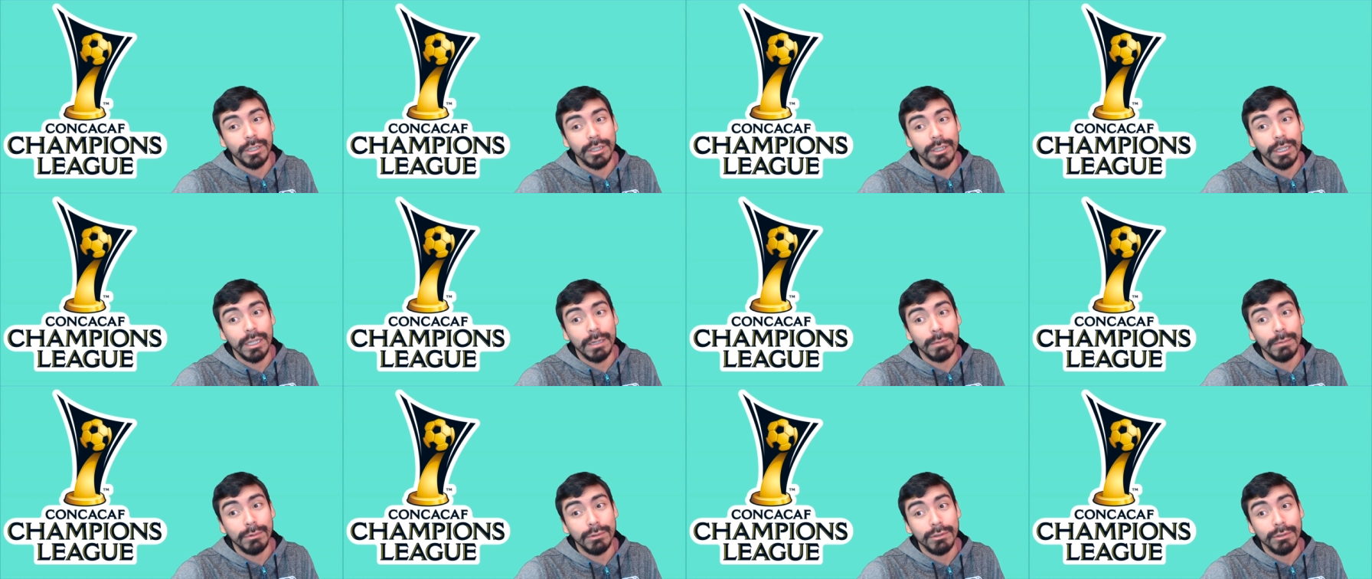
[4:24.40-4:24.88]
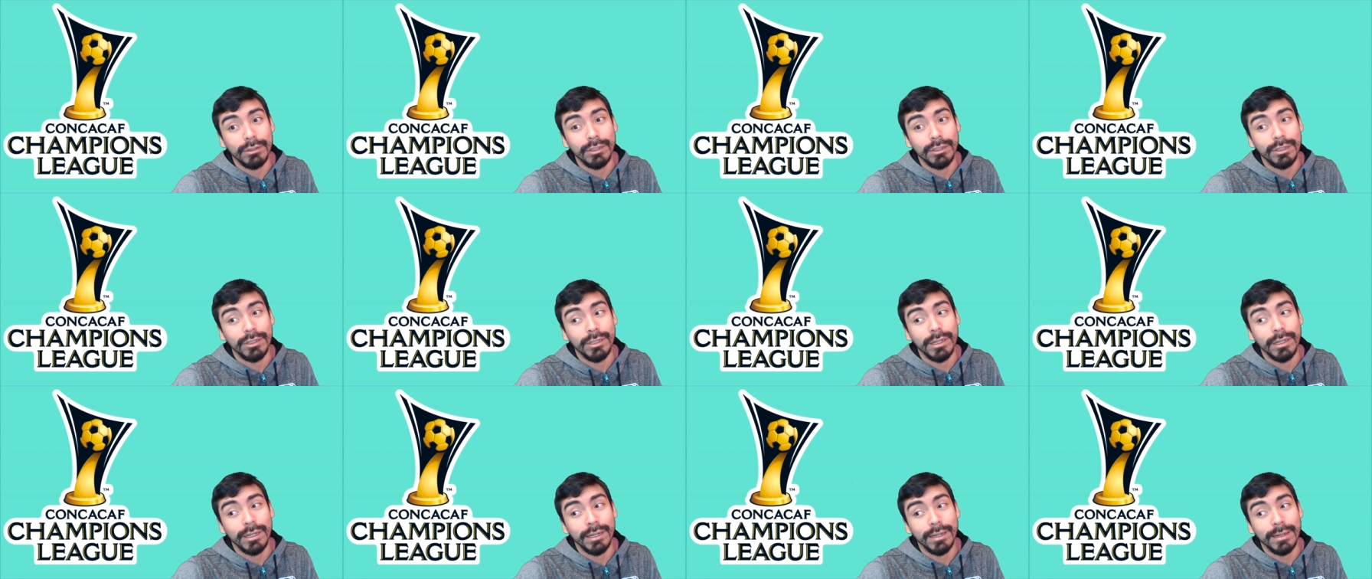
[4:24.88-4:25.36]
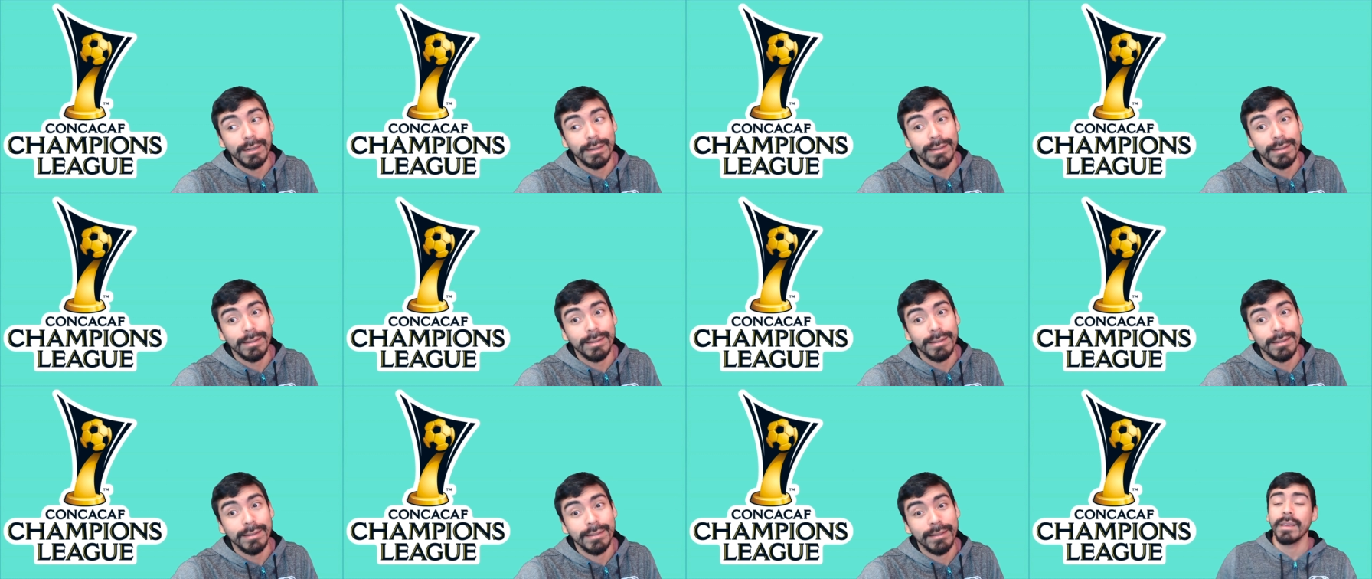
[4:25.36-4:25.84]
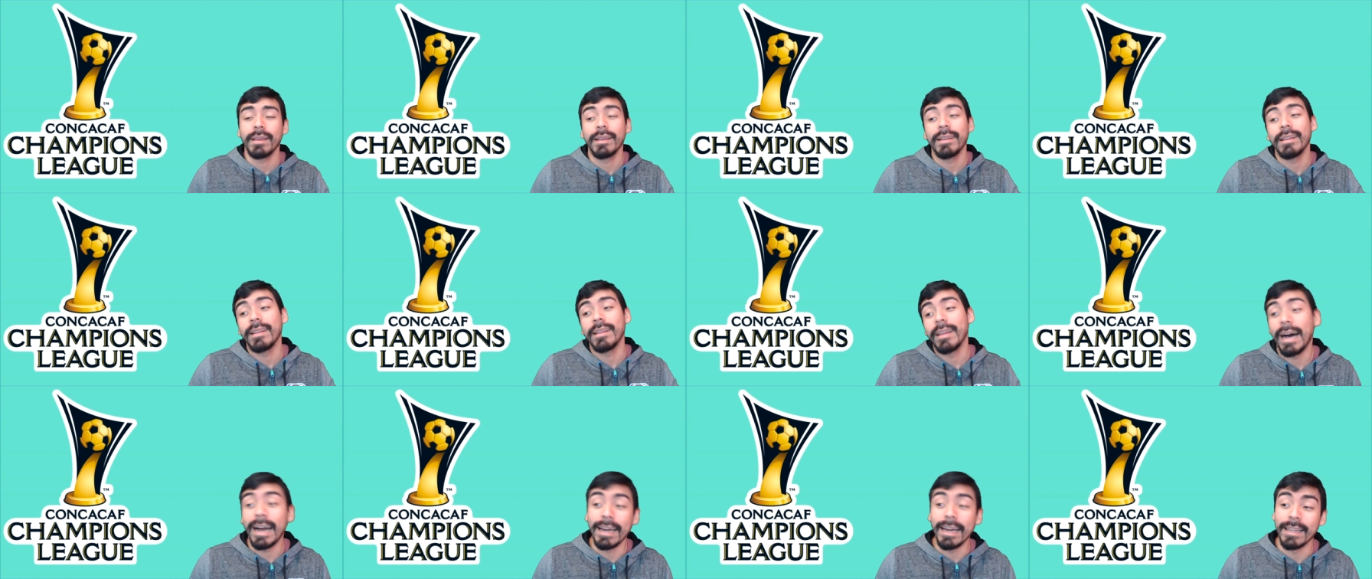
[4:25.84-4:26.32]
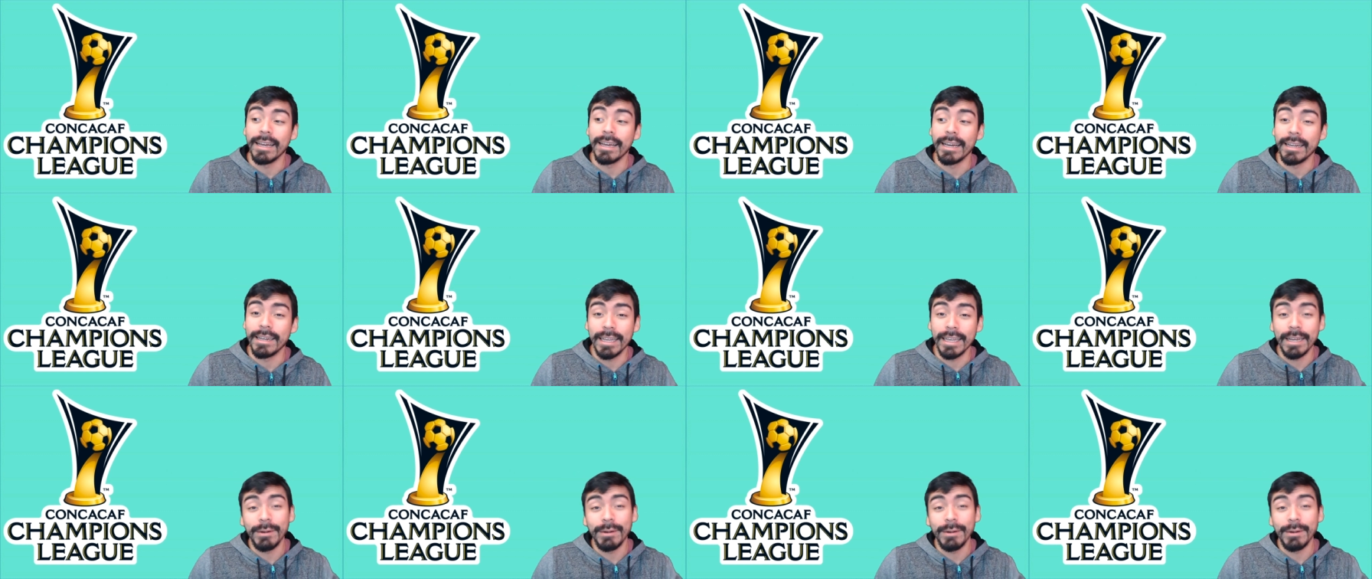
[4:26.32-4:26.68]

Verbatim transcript: double check. I lied.